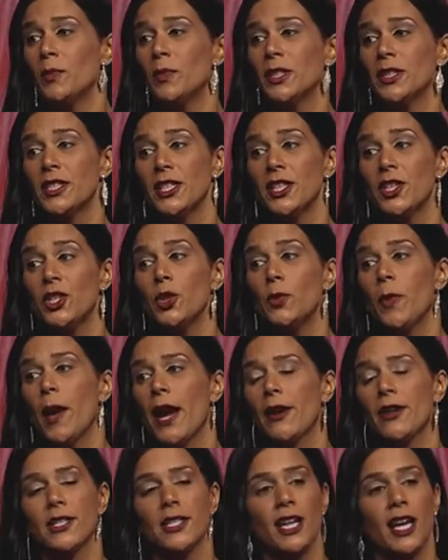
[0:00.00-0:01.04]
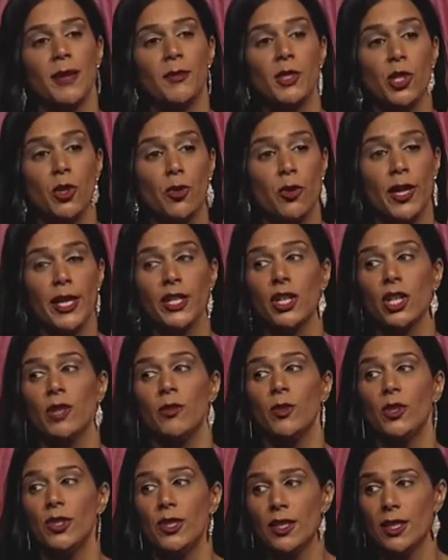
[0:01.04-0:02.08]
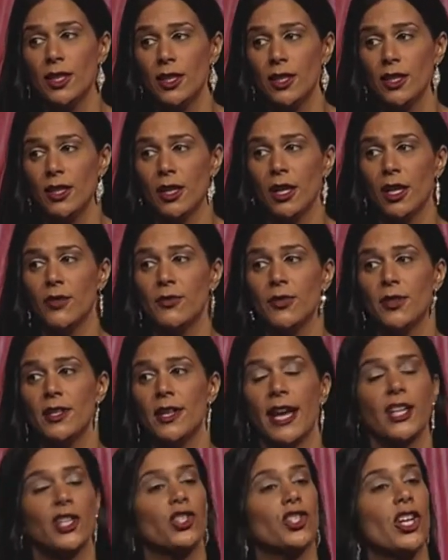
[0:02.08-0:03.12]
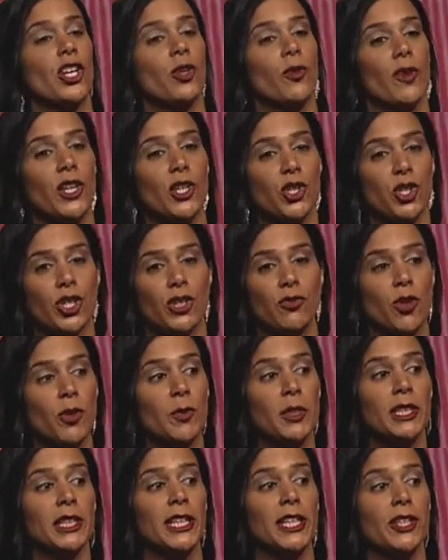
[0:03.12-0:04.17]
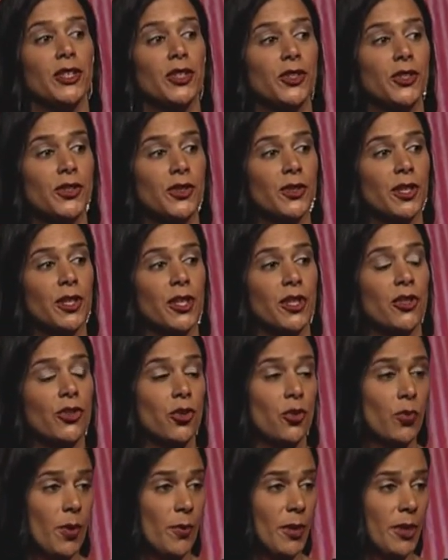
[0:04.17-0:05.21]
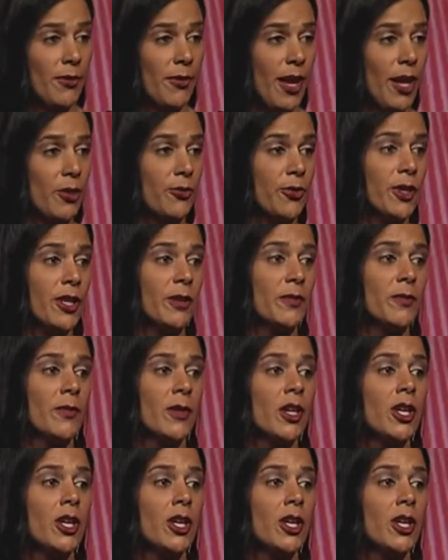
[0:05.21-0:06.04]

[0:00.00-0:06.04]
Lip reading: building a new paradigm to create a community of the next generation of women leaders through Women of ALPHA,